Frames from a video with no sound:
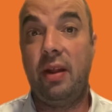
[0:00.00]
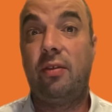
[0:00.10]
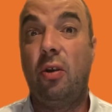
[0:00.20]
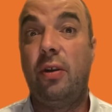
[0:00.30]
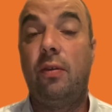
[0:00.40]

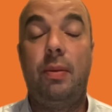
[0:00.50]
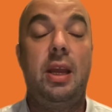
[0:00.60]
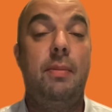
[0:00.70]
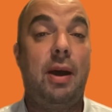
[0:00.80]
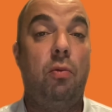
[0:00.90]
It's going to
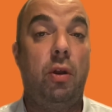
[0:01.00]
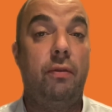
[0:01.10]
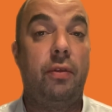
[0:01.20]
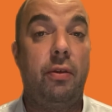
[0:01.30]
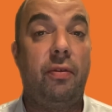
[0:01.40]
be about one
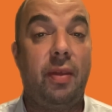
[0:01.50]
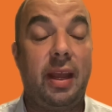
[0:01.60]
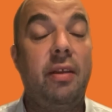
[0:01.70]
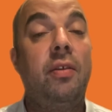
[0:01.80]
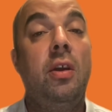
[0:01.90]
of those
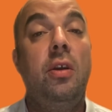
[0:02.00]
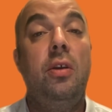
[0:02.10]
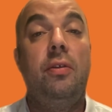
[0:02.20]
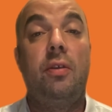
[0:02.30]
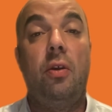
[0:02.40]
things.
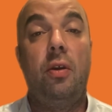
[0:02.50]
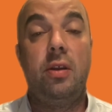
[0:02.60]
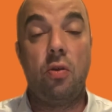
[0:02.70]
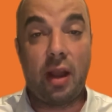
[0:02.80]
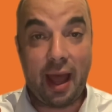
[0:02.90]
So
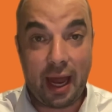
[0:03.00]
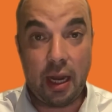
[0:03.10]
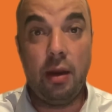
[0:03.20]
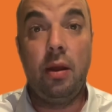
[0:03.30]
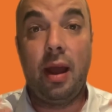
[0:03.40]
you
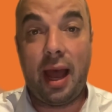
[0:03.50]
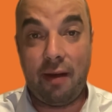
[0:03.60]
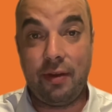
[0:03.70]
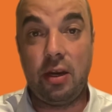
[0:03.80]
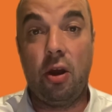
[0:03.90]
can
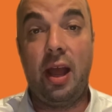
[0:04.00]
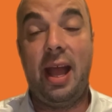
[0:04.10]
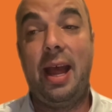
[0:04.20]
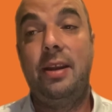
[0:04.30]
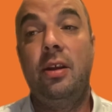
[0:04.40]
have in your
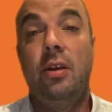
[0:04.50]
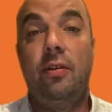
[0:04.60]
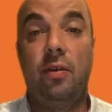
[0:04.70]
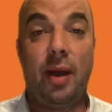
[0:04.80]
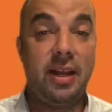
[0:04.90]
head
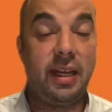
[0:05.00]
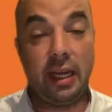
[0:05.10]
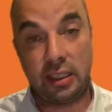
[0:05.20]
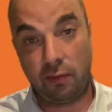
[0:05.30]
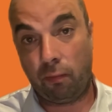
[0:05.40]
some
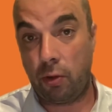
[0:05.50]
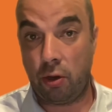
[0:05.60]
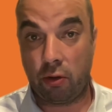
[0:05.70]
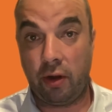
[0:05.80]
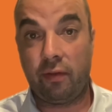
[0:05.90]
ideas of what
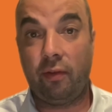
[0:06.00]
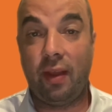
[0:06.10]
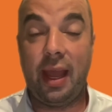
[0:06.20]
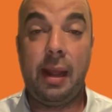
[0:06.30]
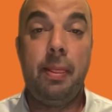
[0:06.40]
you're going to
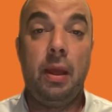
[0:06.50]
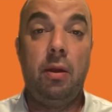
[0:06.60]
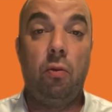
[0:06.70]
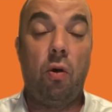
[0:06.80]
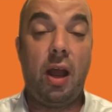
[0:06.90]
say.
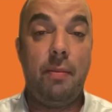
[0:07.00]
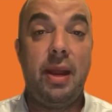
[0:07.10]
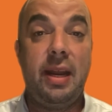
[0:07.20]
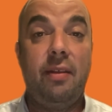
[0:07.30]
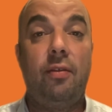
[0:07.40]
What I
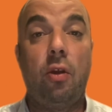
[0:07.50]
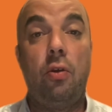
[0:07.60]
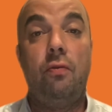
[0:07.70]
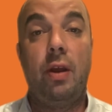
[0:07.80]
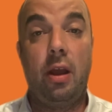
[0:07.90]
mean is
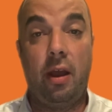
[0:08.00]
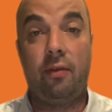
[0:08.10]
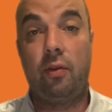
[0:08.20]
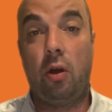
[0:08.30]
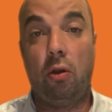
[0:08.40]
don't
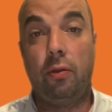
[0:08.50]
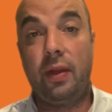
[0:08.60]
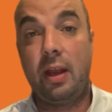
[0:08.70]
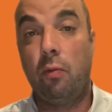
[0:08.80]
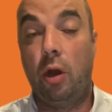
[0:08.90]
rehearse the whole
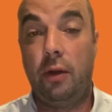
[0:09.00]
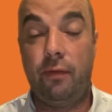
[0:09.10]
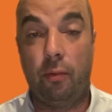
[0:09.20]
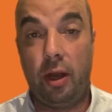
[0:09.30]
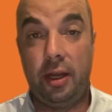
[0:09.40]
thing word
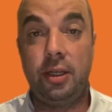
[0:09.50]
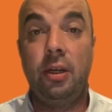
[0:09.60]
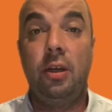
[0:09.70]
for word.